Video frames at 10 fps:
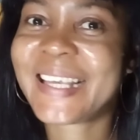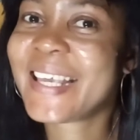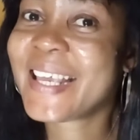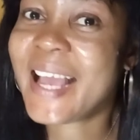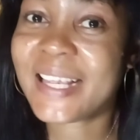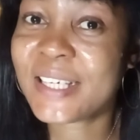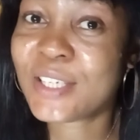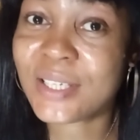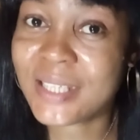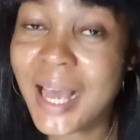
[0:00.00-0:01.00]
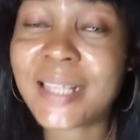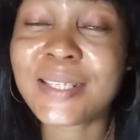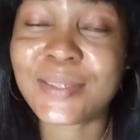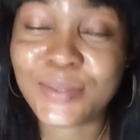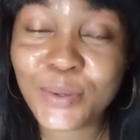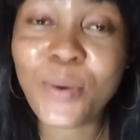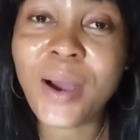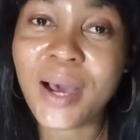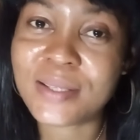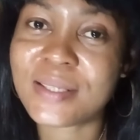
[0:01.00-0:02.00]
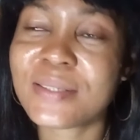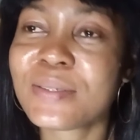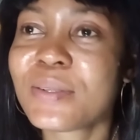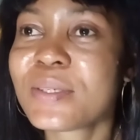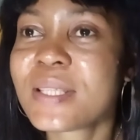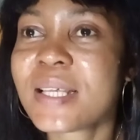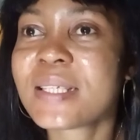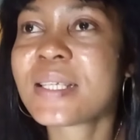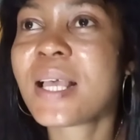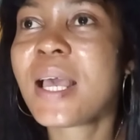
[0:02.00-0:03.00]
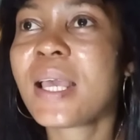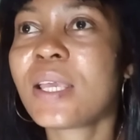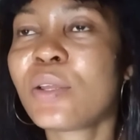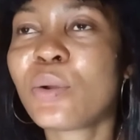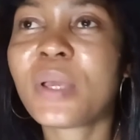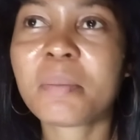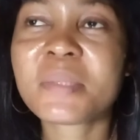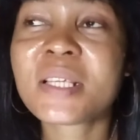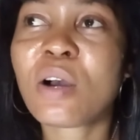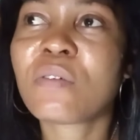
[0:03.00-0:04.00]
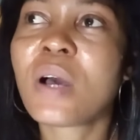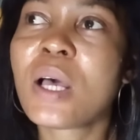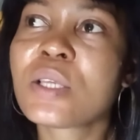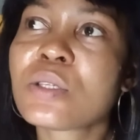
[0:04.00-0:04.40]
he just had to know how to do those things, you know, himself.